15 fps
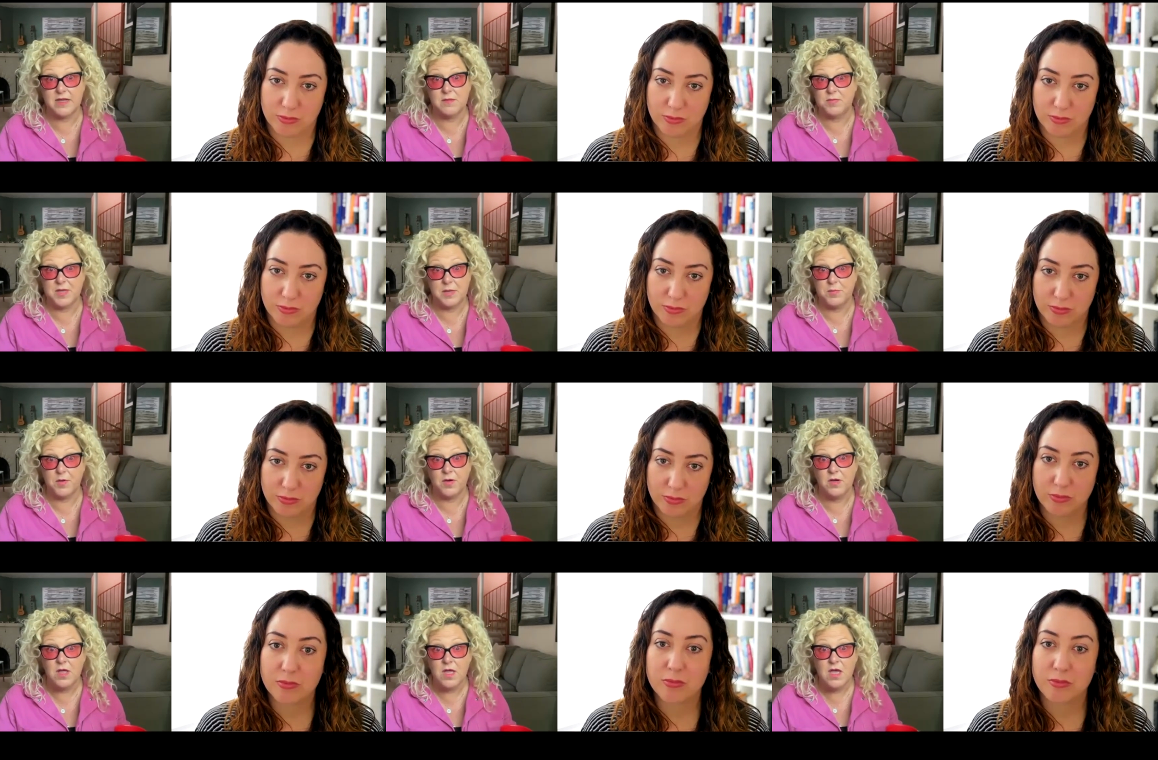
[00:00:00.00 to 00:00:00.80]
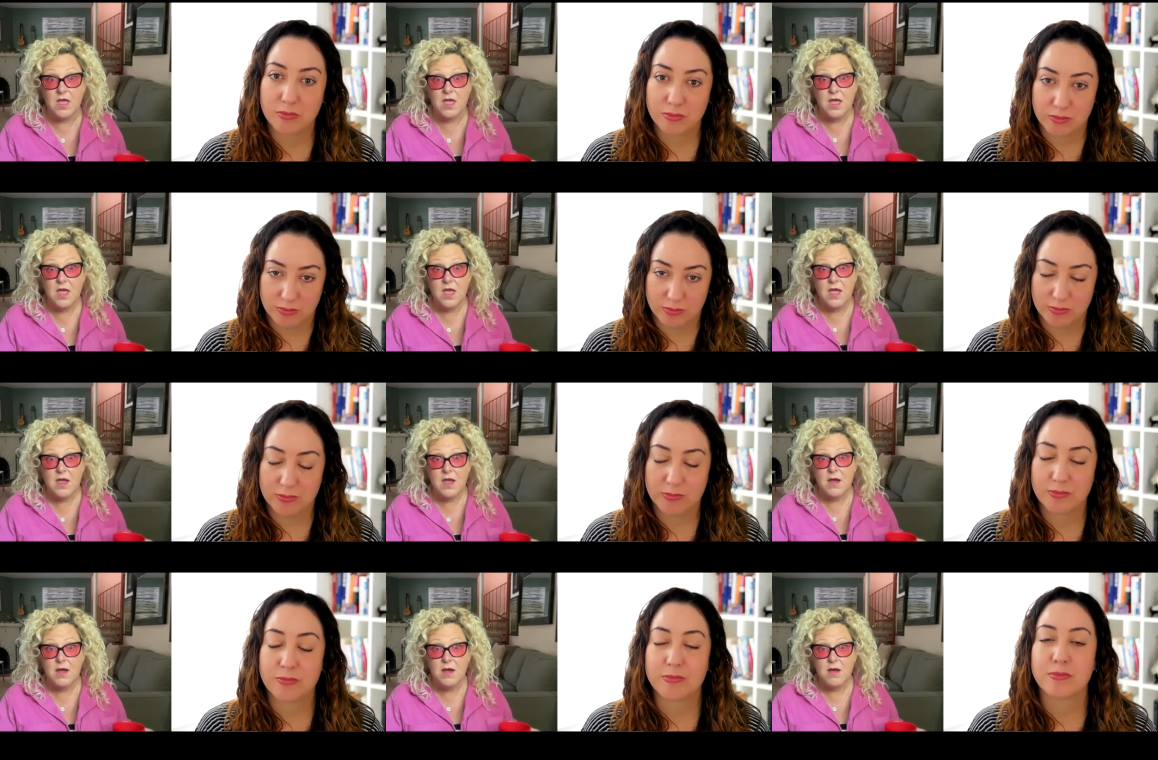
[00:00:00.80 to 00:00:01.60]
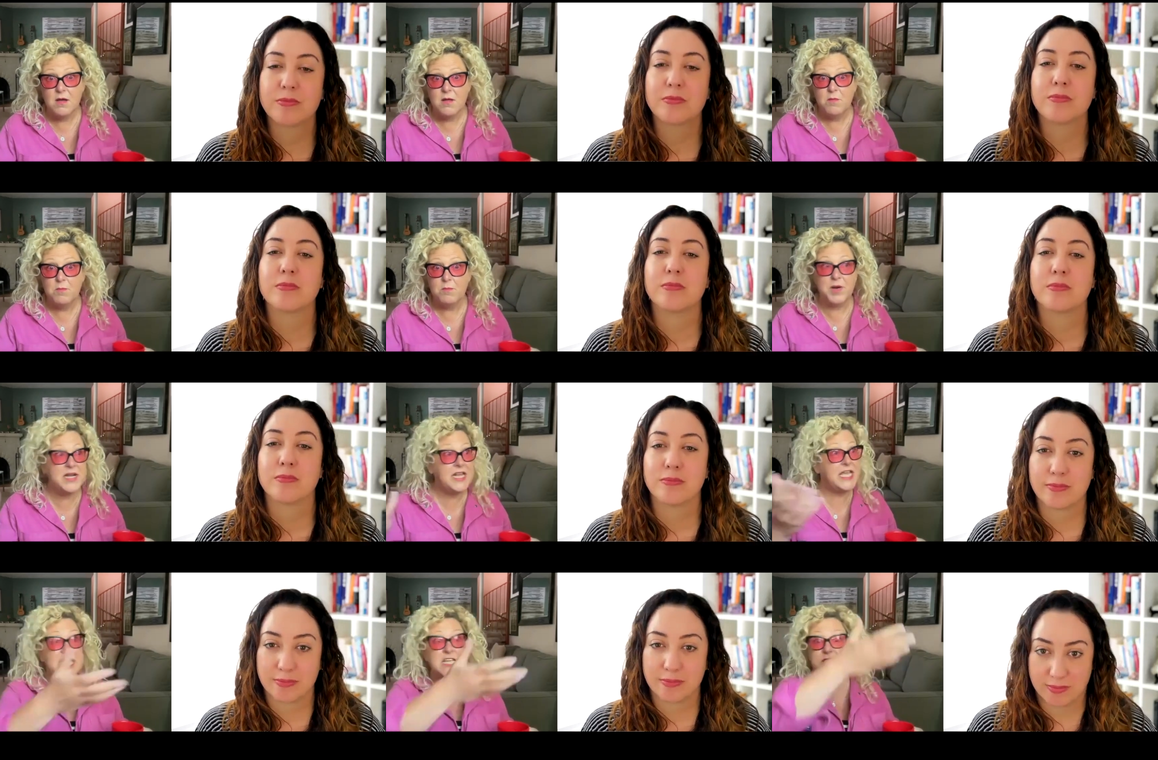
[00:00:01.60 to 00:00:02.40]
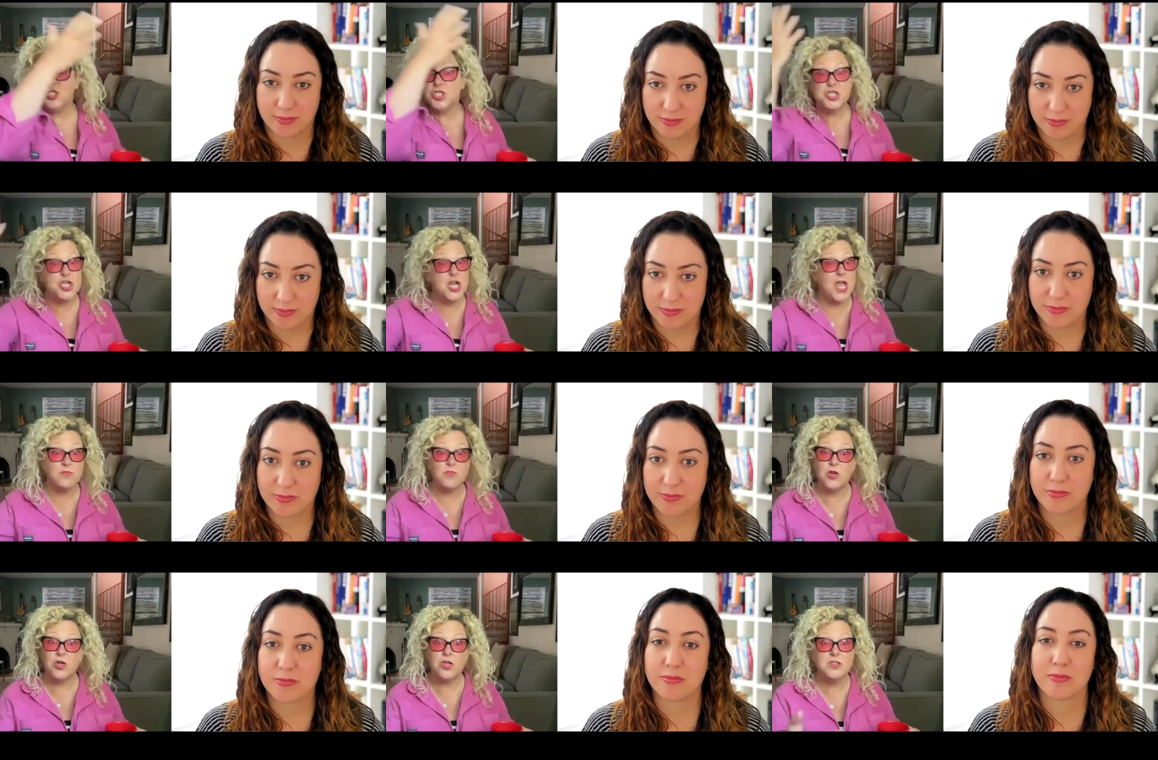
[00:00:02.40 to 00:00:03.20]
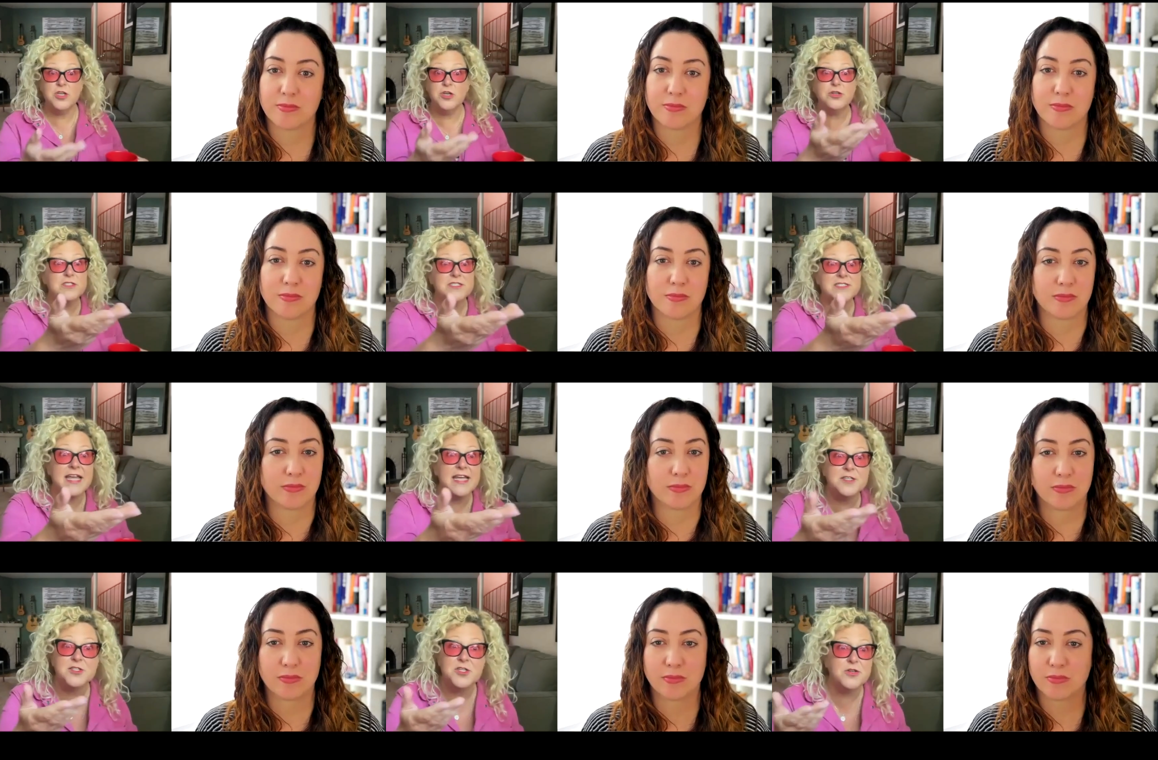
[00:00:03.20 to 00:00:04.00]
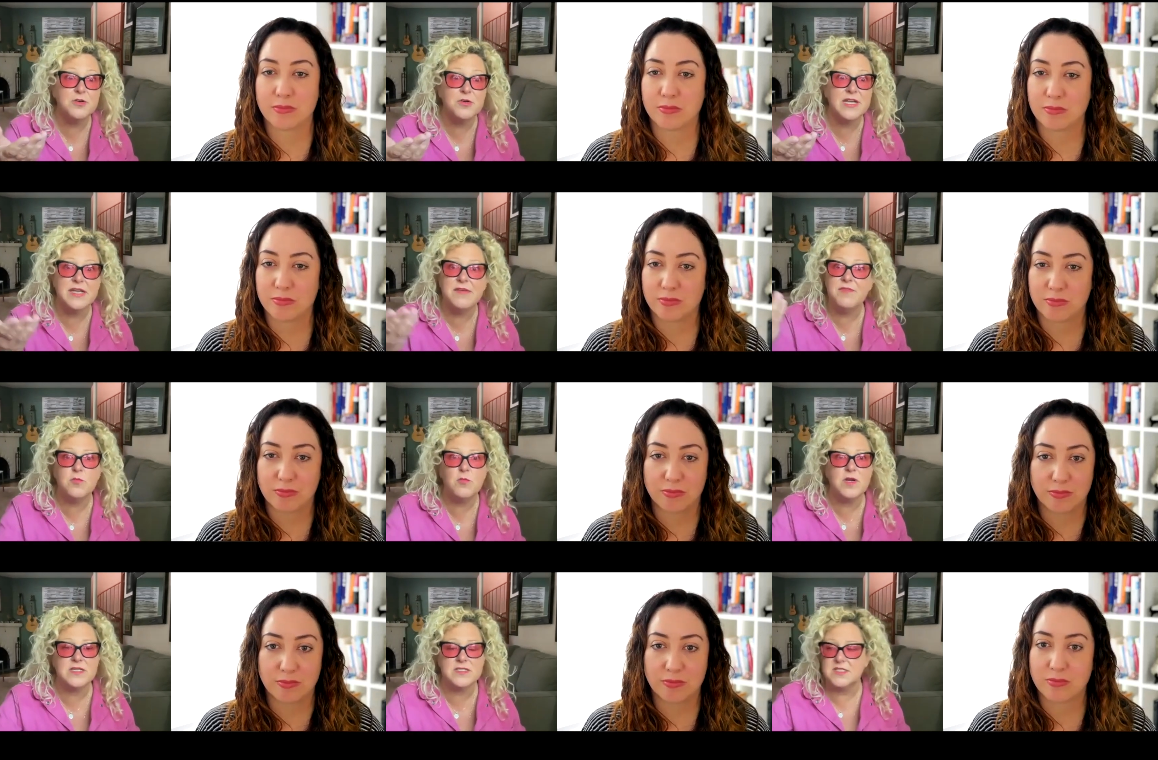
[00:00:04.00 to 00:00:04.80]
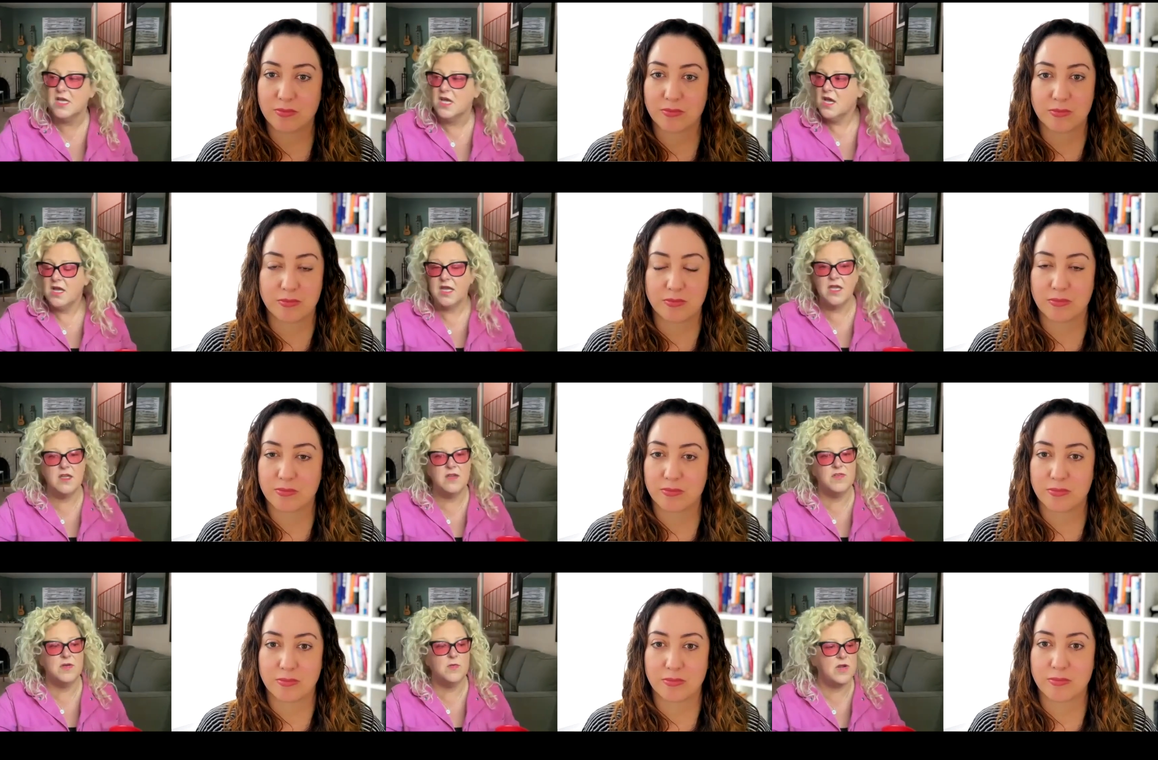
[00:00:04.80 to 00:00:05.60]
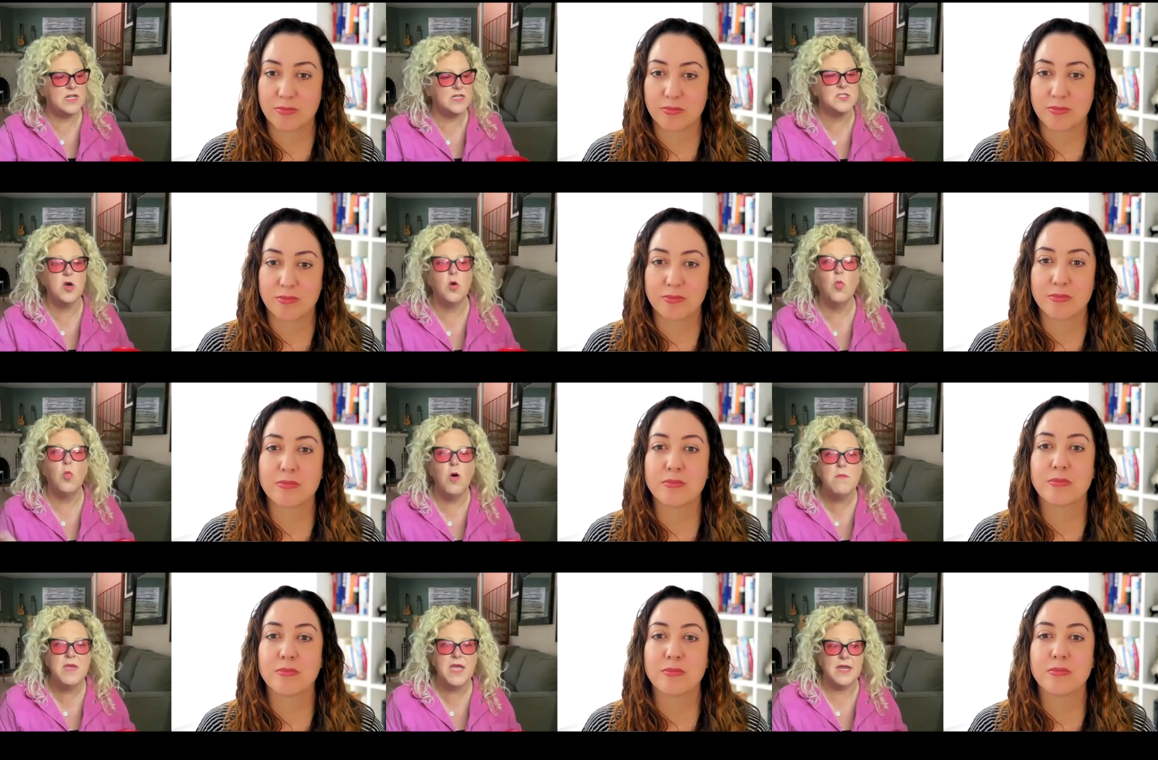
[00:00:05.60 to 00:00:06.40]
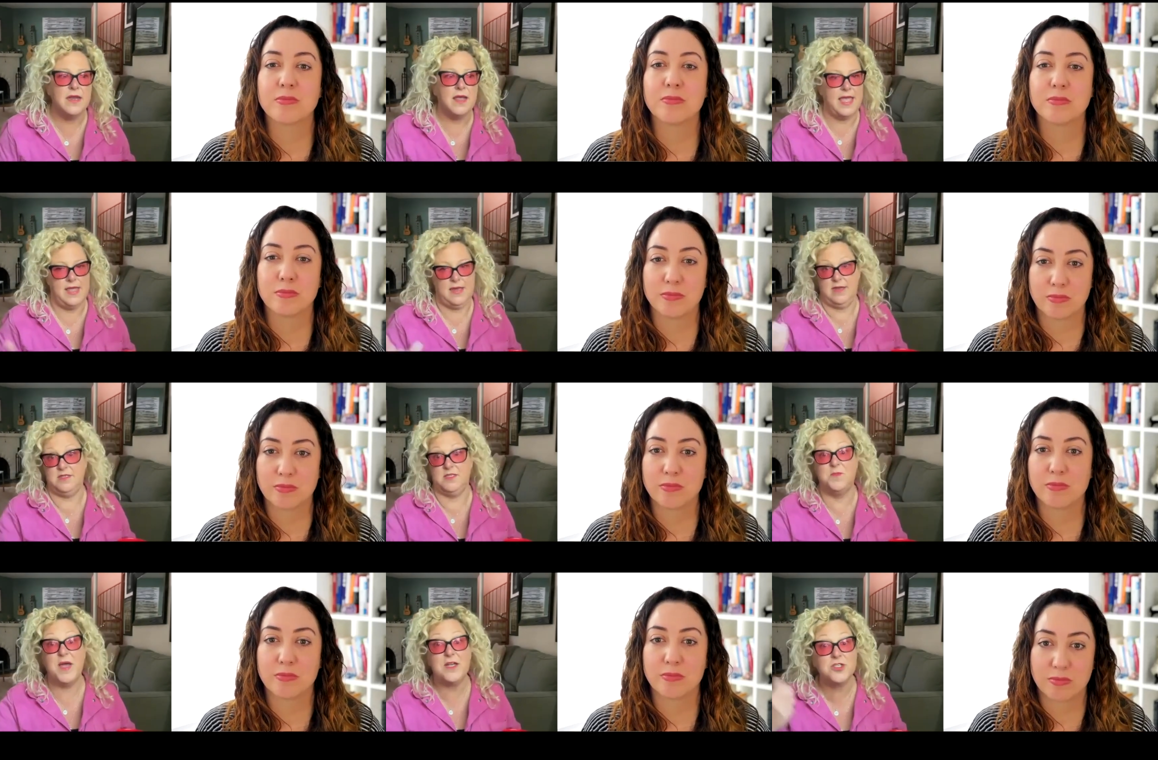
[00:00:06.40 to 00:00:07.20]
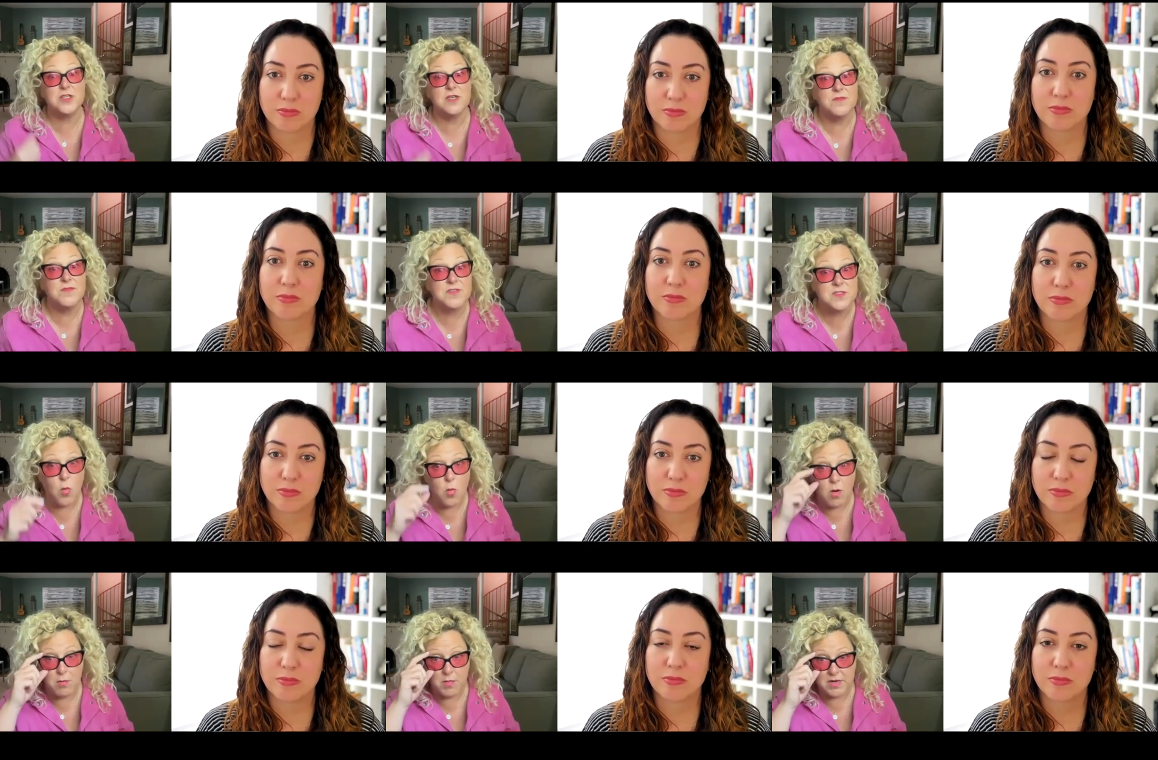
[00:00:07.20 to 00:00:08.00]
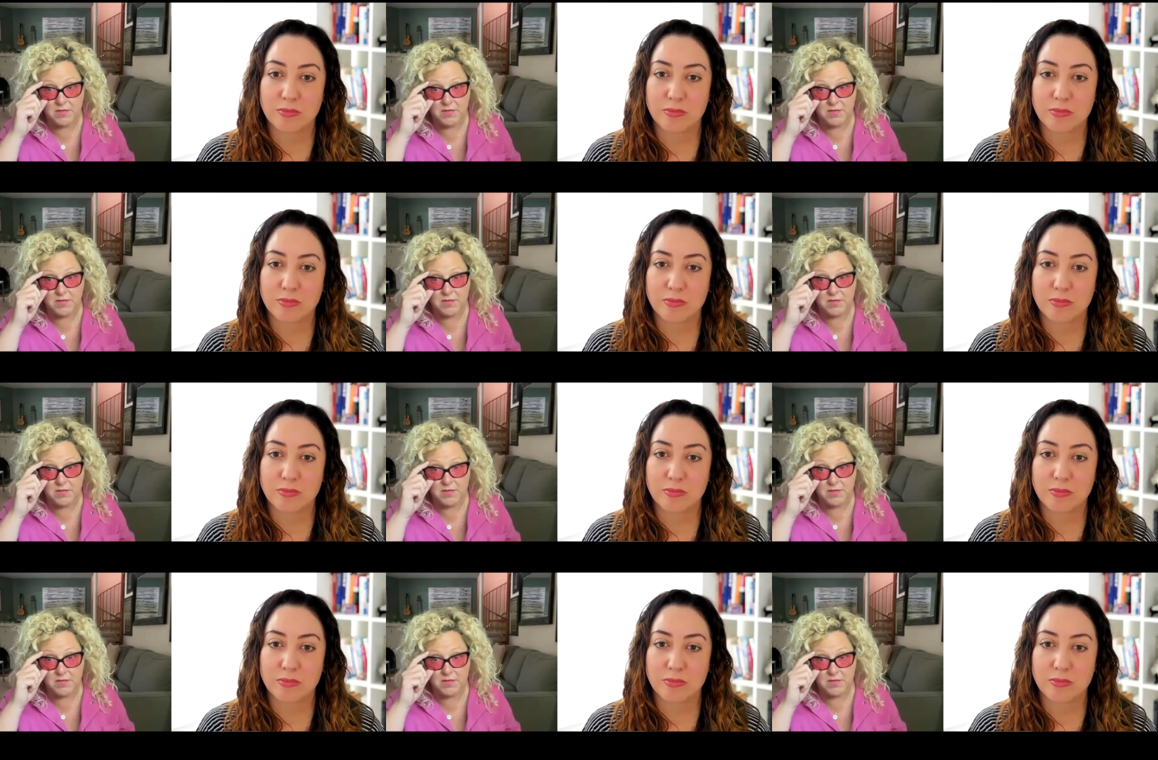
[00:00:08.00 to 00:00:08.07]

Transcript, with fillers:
Speaker 1: people. But in general, you're saying too, even when it's even when it's a woman, and especially if it's a woman of